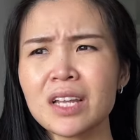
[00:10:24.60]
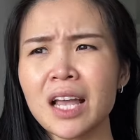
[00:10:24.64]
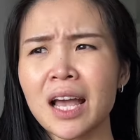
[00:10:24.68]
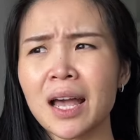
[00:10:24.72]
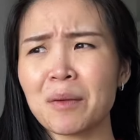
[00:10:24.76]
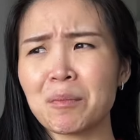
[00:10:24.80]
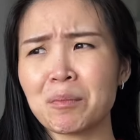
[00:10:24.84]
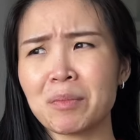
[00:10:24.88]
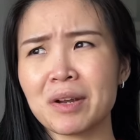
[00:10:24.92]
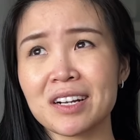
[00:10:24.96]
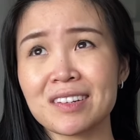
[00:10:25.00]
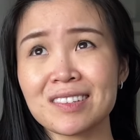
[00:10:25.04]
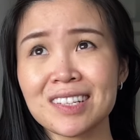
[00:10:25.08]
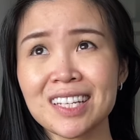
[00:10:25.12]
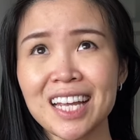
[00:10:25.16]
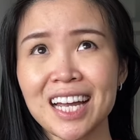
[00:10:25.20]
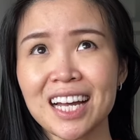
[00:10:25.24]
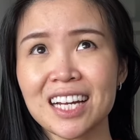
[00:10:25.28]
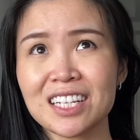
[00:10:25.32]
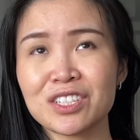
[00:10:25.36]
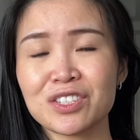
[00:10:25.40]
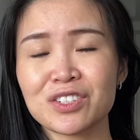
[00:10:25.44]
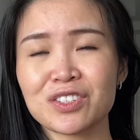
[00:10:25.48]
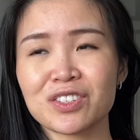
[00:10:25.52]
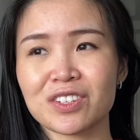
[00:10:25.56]
I barely
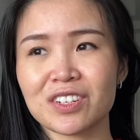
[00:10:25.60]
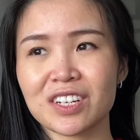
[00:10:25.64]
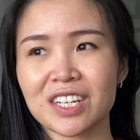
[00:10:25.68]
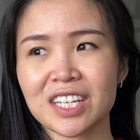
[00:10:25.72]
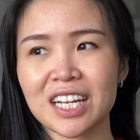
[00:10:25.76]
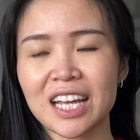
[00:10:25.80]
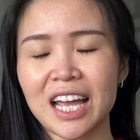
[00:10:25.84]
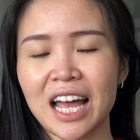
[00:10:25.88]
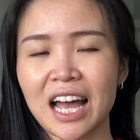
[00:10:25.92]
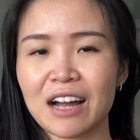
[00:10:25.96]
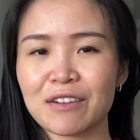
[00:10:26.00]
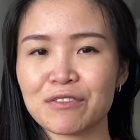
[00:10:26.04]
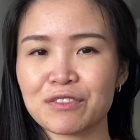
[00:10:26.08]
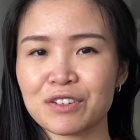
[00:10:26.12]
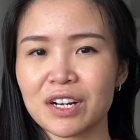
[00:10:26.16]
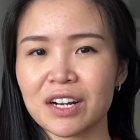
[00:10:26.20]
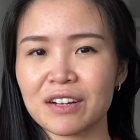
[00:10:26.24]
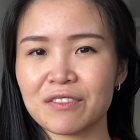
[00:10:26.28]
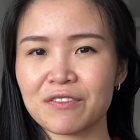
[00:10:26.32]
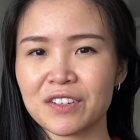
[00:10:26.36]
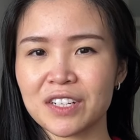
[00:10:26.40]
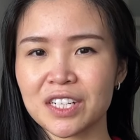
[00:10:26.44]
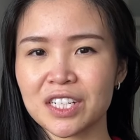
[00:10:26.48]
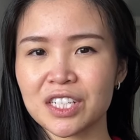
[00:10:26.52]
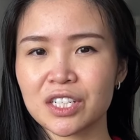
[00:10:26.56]
had to look at it after I
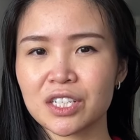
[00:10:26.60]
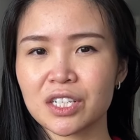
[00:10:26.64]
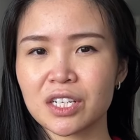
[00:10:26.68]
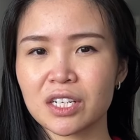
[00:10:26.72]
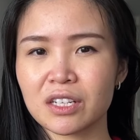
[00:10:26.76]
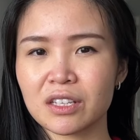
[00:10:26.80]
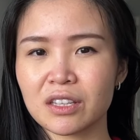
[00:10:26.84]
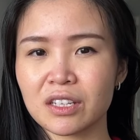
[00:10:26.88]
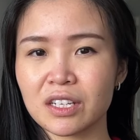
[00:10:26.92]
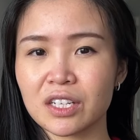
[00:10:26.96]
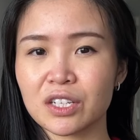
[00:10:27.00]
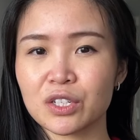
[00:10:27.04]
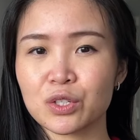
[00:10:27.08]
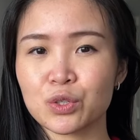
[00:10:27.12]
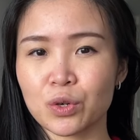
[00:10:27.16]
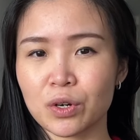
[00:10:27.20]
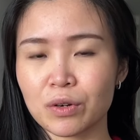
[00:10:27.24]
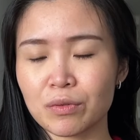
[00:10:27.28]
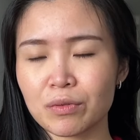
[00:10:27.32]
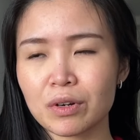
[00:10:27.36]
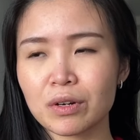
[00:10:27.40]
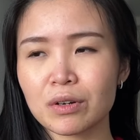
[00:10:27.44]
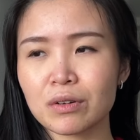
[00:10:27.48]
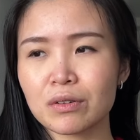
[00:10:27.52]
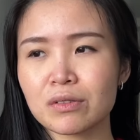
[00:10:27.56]
finished the short
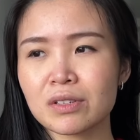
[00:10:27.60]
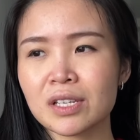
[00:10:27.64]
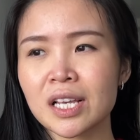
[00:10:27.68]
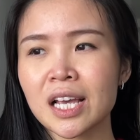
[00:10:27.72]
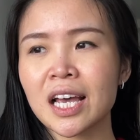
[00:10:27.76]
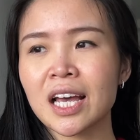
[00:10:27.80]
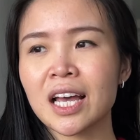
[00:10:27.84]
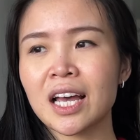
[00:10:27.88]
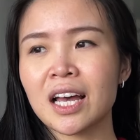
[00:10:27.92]
rows